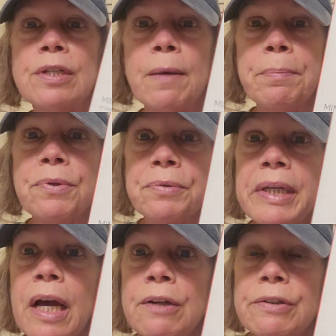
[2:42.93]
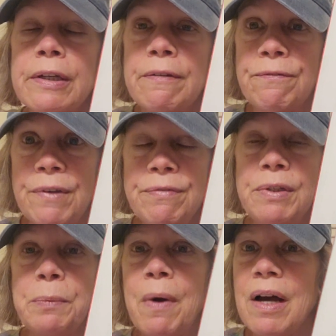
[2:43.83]
up
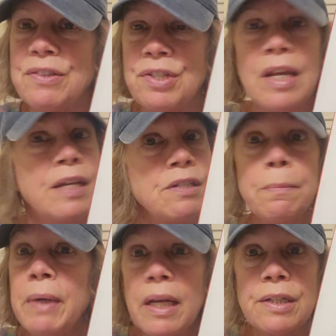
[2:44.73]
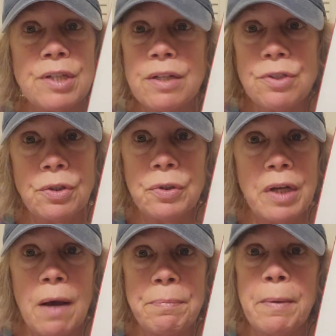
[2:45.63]
350 watts. To me, it doesn't
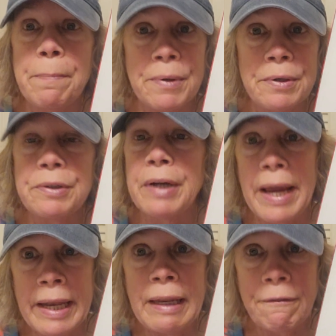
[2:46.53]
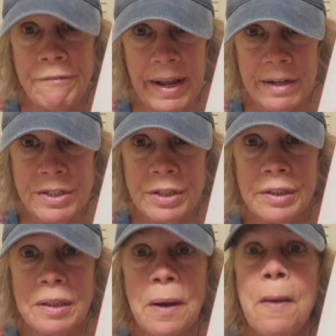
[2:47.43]
cook up the burger any
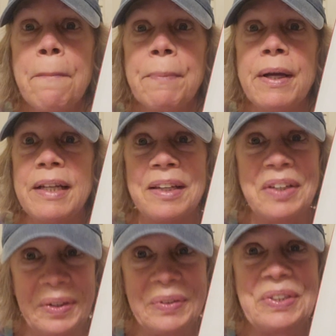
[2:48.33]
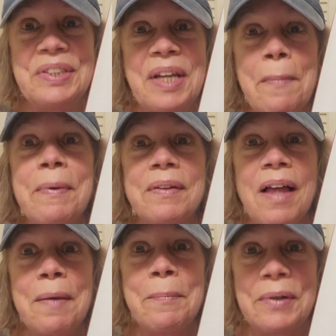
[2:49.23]
faster, but it uses up a
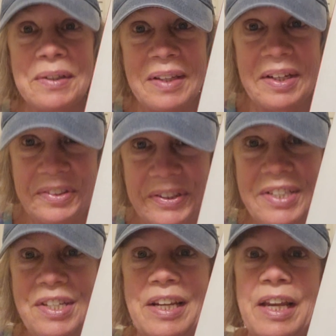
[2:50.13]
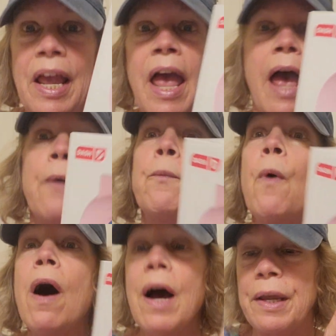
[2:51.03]
lot more electricity. And
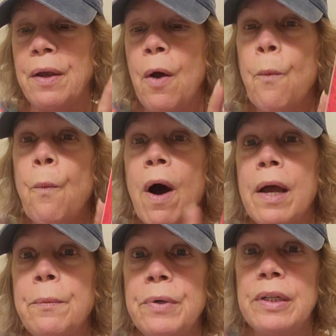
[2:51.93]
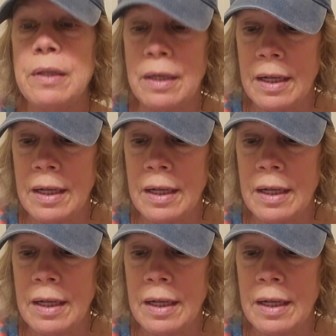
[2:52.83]
why? Why would